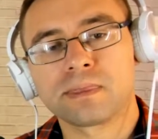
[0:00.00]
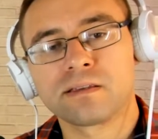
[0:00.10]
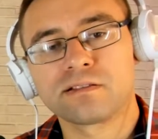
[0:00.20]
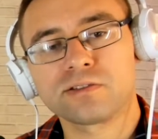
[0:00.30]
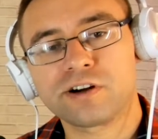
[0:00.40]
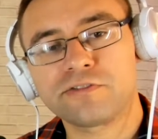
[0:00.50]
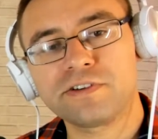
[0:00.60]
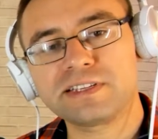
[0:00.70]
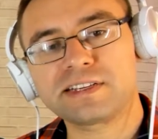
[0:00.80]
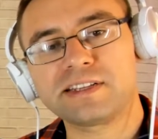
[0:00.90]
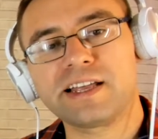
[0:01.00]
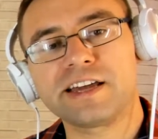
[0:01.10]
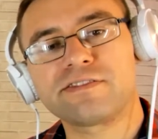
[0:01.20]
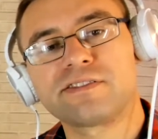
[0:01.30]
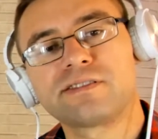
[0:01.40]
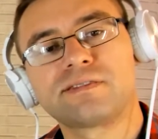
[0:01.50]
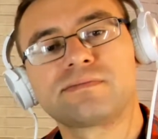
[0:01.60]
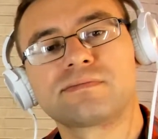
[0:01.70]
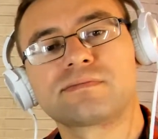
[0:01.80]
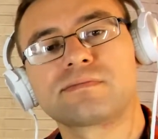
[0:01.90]
So our physical life,
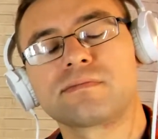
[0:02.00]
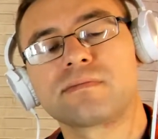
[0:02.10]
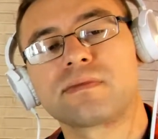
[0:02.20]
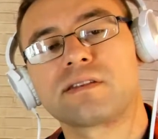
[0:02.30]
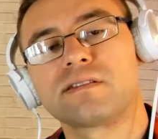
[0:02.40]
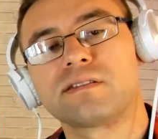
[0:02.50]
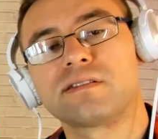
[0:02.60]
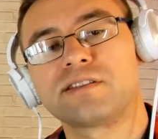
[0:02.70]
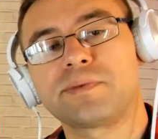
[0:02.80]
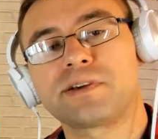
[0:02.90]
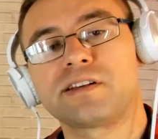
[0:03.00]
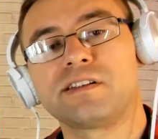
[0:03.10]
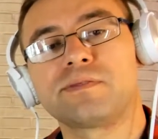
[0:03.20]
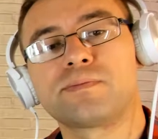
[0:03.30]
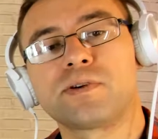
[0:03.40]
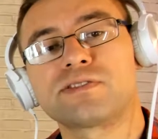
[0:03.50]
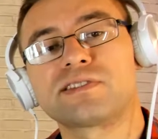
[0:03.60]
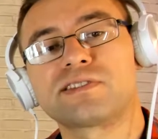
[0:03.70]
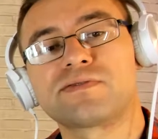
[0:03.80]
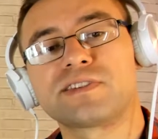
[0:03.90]
typical
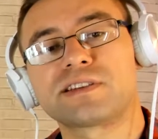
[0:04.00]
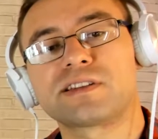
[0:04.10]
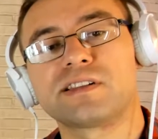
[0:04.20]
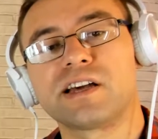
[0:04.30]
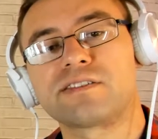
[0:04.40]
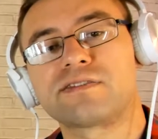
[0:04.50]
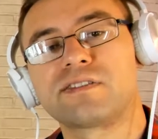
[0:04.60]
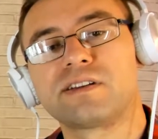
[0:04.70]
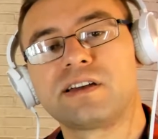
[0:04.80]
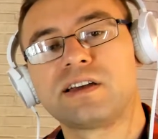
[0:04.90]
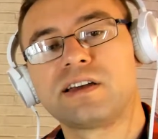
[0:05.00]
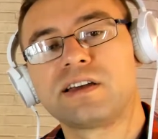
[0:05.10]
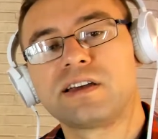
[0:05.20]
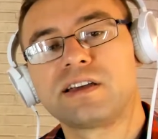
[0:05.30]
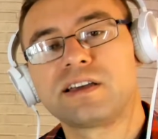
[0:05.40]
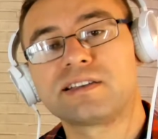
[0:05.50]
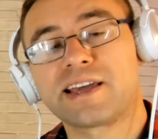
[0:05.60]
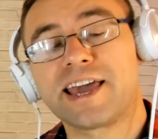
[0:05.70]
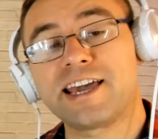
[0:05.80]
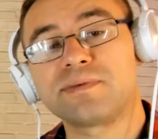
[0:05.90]
person's physical life,
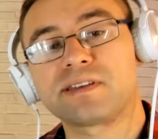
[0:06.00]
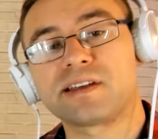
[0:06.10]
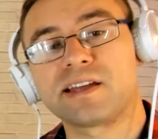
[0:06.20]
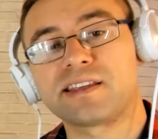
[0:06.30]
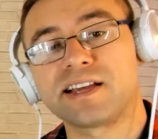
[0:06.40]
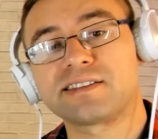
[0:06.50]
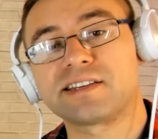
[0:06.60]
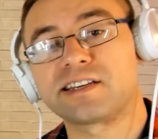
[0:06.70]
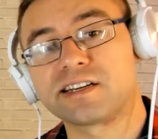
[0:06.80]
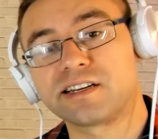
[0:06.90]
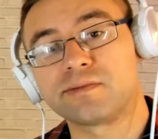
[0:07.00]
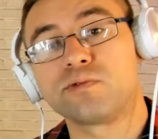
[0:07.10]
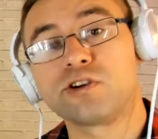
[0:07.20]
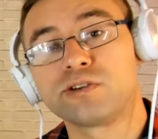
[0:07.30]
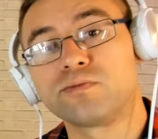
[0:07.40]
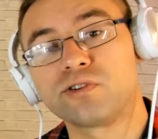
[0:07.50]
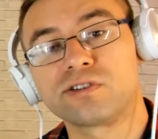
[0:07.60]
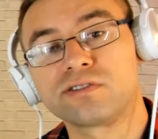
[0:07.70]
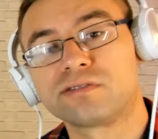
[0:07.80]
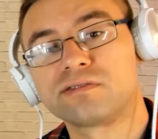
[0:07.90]
is aimed at getting more and
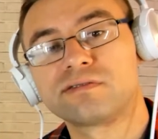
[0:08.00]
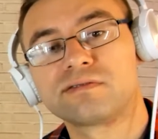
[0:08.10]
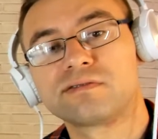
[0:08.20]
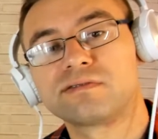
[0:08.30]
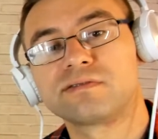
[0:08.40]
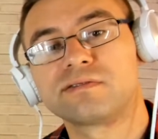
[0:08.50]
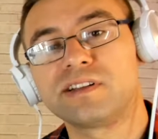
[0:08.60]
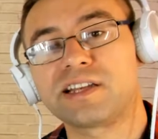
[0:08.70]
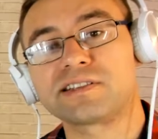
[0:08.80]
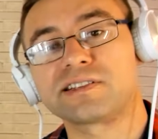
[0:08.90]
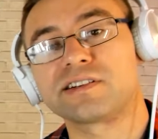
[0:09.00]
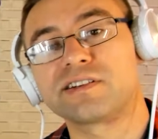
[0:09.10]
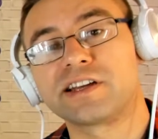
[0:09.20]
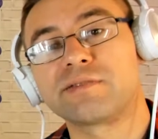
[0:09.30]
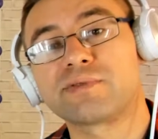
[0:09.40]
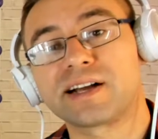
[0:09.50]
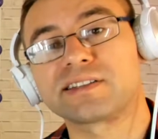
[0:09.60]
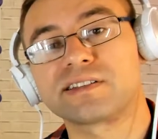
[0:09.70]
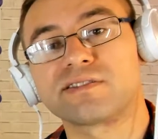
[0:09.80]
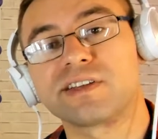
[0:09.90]
more necessary and
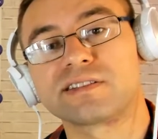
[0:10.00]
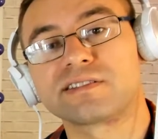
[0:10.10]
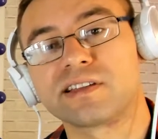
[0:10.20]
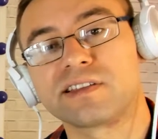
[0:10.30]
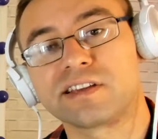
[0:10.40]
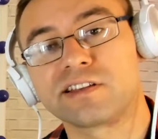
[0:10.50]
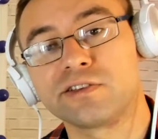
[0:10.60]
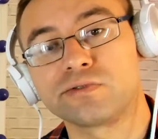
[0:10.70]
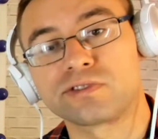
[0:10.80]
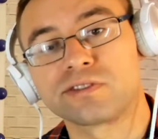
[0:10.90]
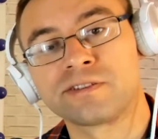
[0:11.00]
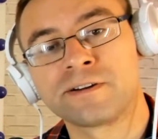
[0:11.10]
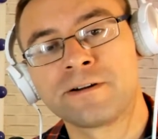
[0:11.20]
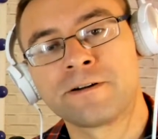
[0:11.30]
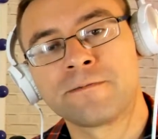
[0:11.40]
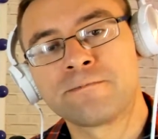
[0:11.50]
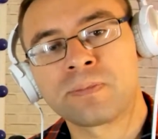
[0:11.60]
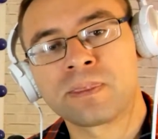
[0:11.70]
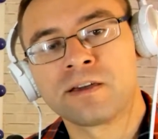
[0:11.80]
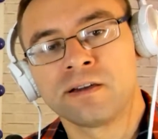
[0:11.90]
practical things that they can use.
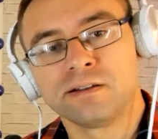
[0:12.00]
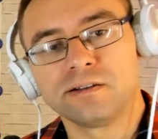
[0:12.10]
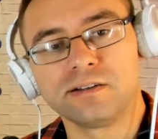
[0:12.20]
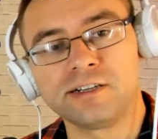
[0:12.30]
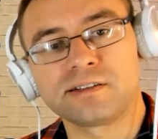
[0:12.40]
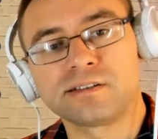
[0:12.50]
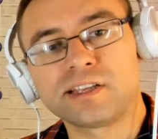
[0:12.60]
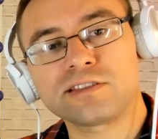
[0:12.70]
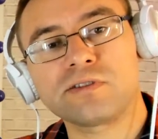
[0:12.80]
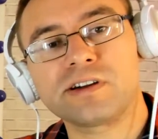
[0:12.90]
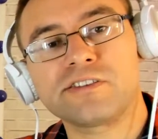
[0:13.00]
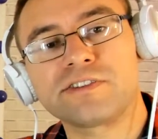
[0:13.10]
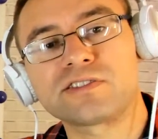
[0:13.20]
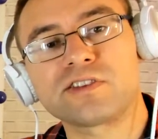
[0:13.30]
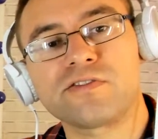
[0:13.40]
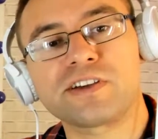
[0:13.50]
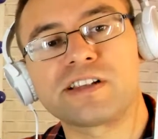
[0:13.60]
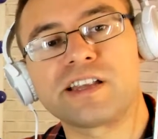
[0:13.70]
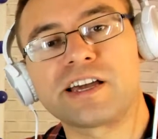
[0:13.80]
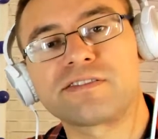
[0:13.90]
Let's look at a
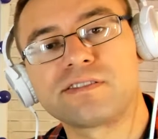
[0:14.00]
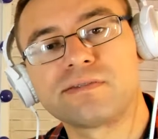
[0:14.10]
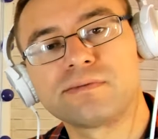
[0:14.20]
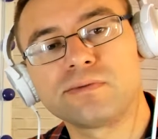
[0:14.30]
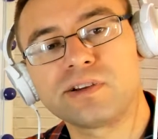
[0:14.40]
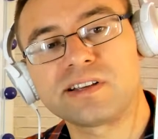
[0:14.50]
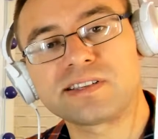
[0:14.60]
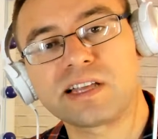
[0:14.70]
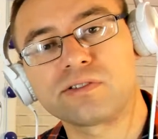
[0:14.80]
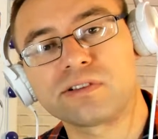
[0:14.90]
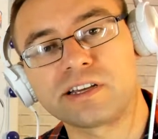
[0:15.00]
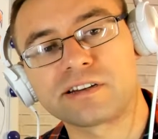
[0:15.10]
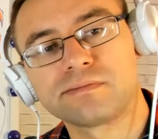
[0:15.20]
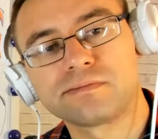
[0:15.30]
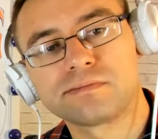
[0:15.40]
philosophical life. What does that look like?